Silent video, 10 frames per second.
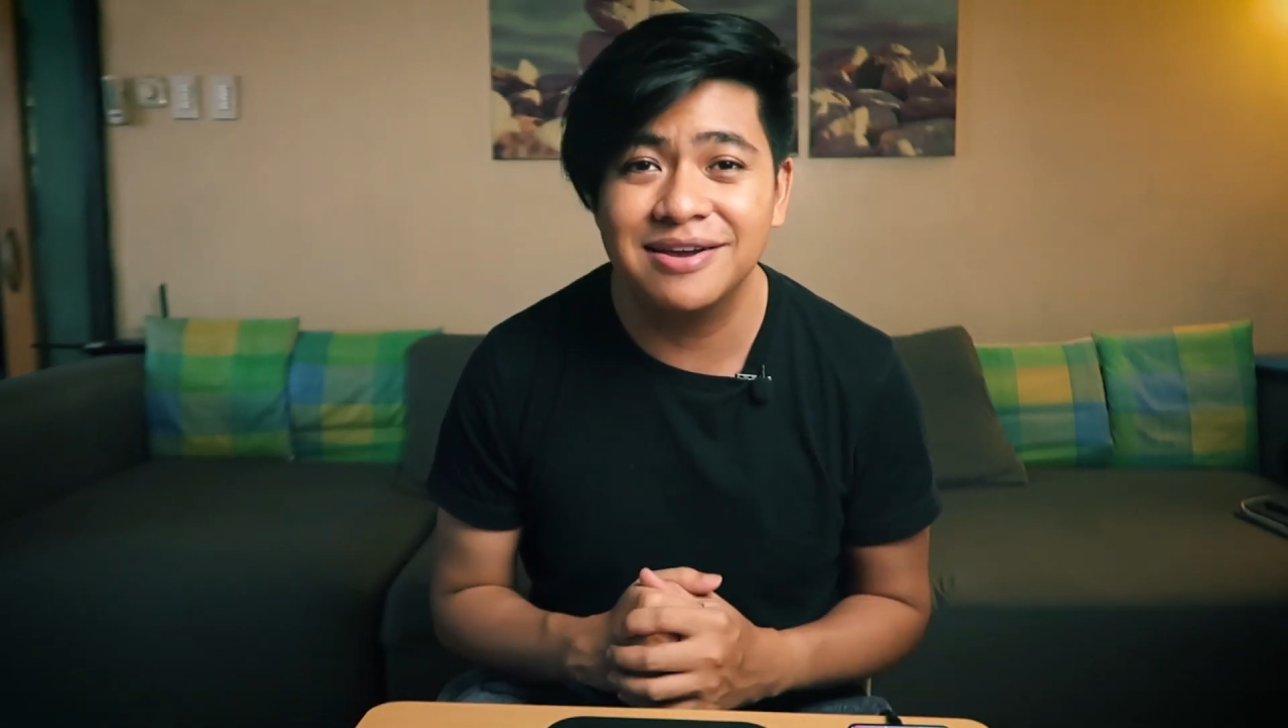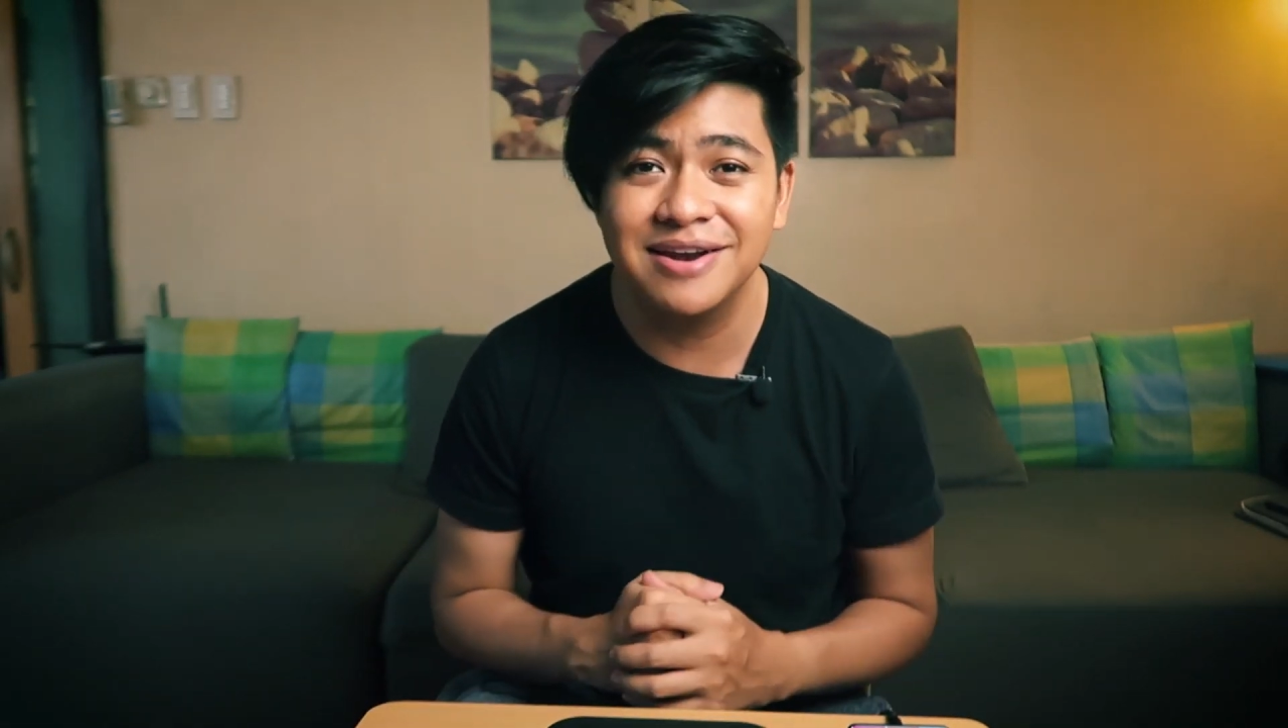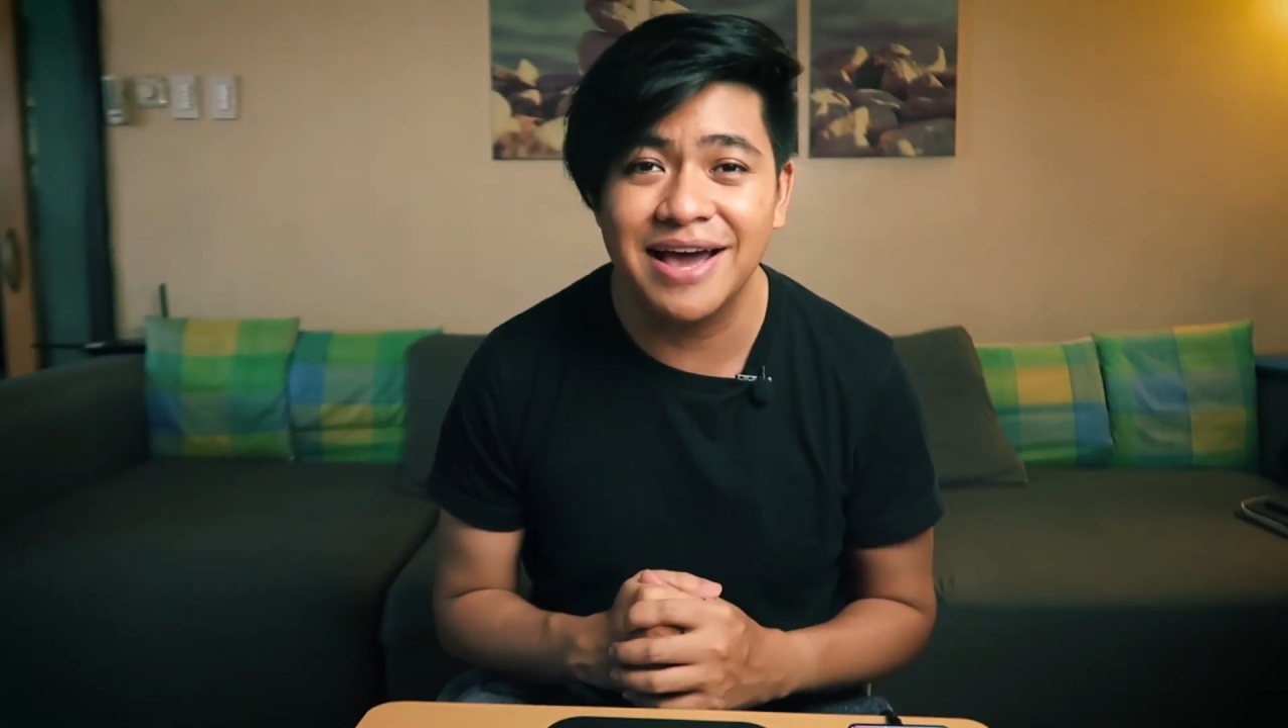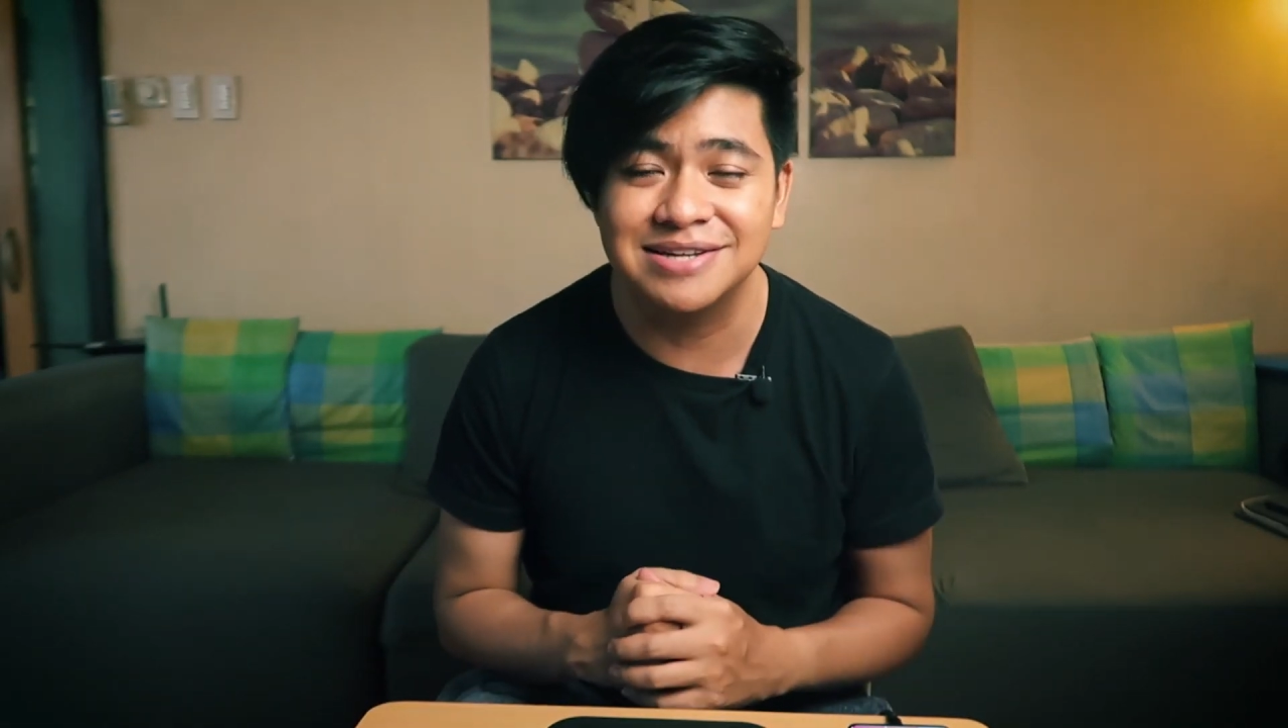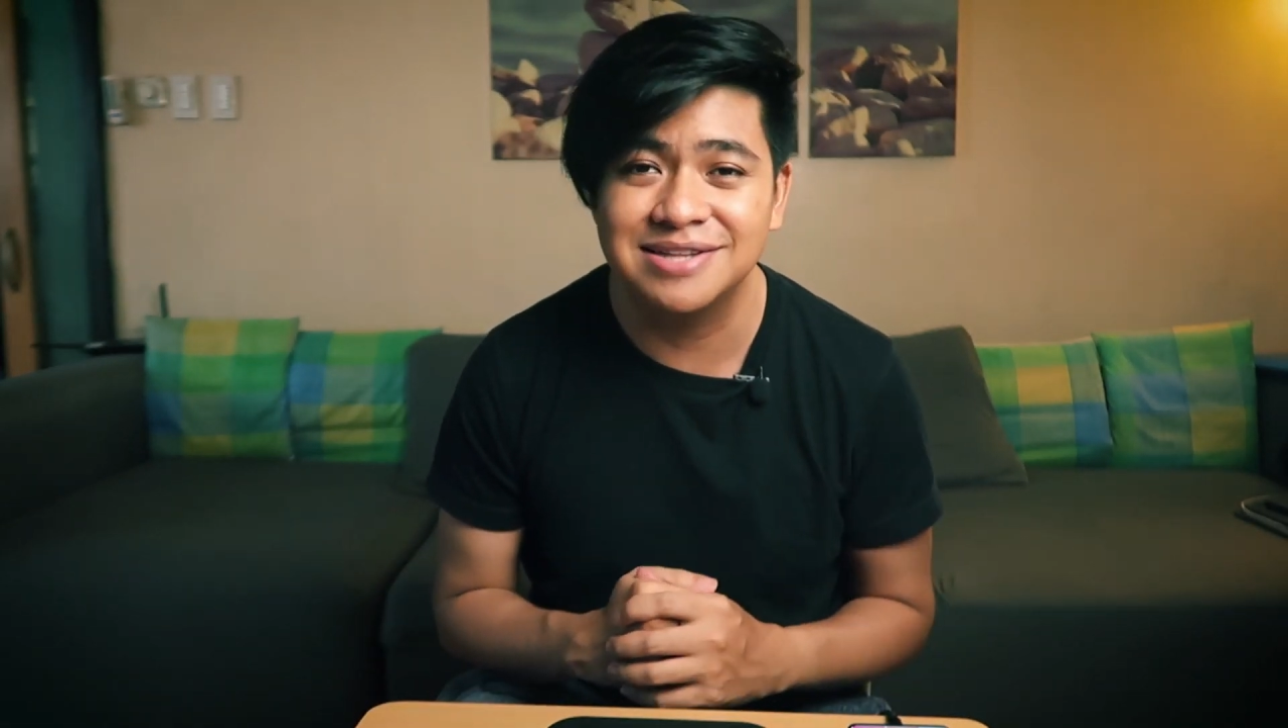
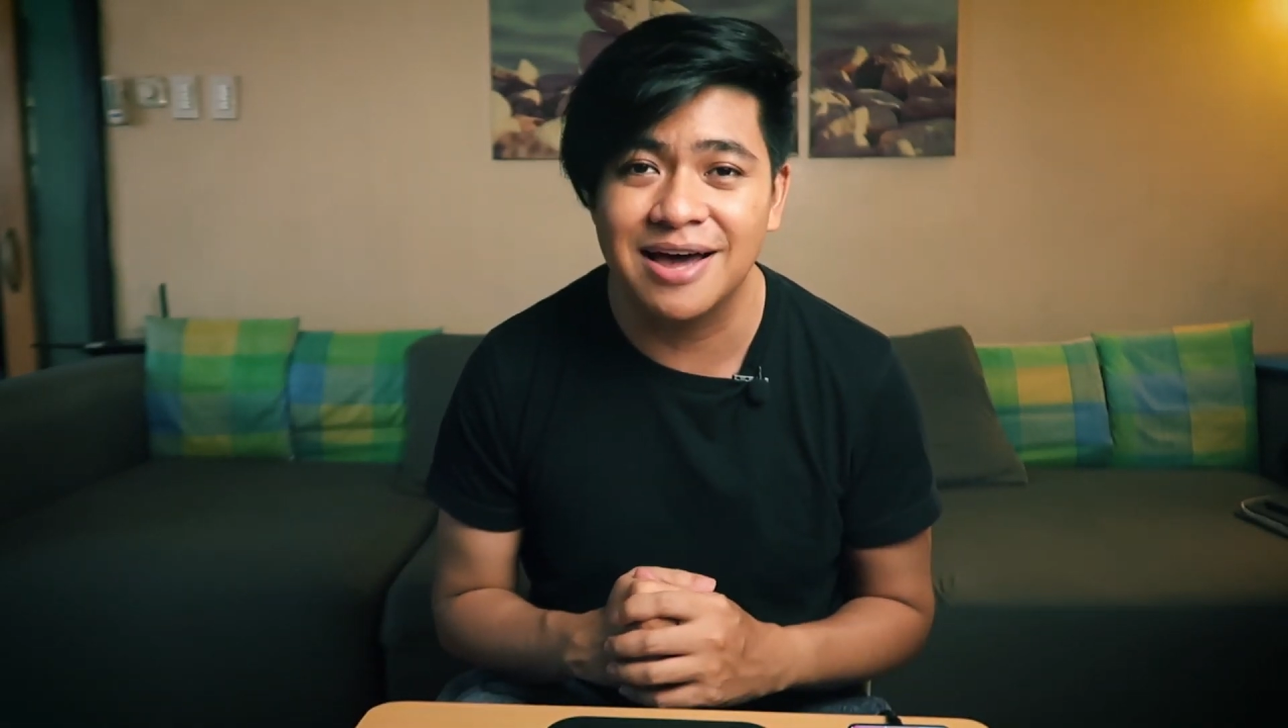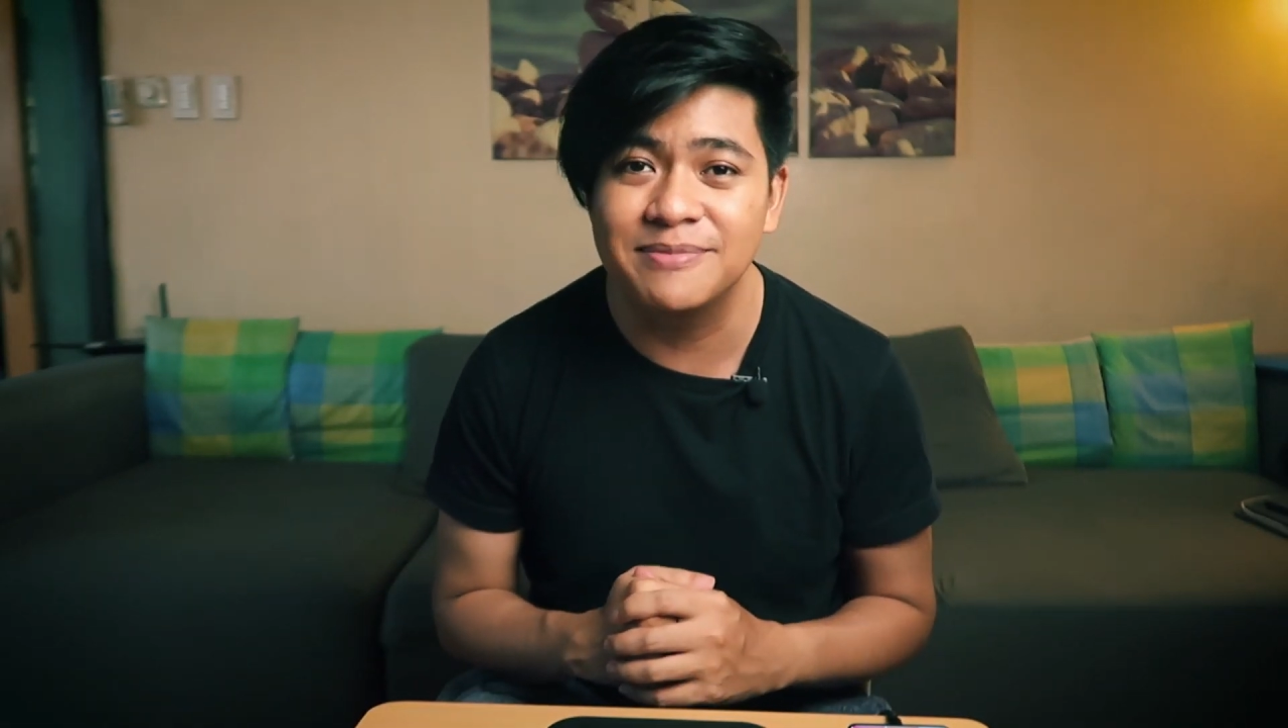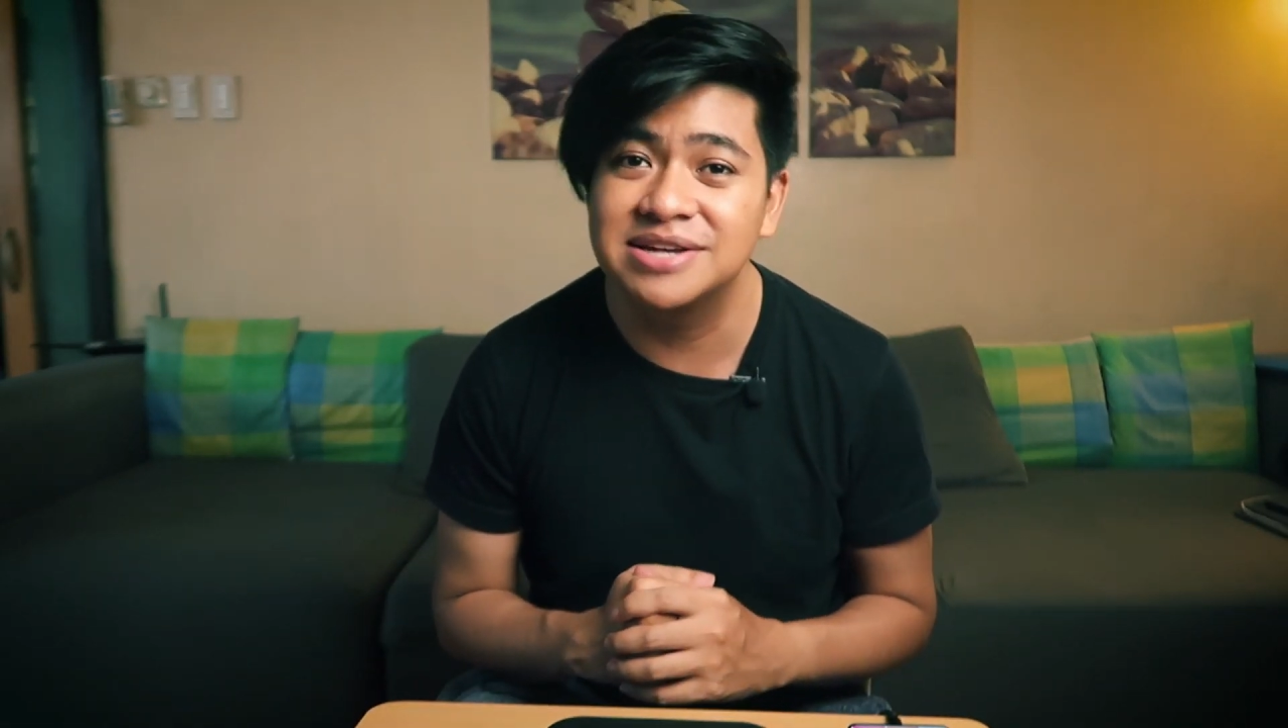here next time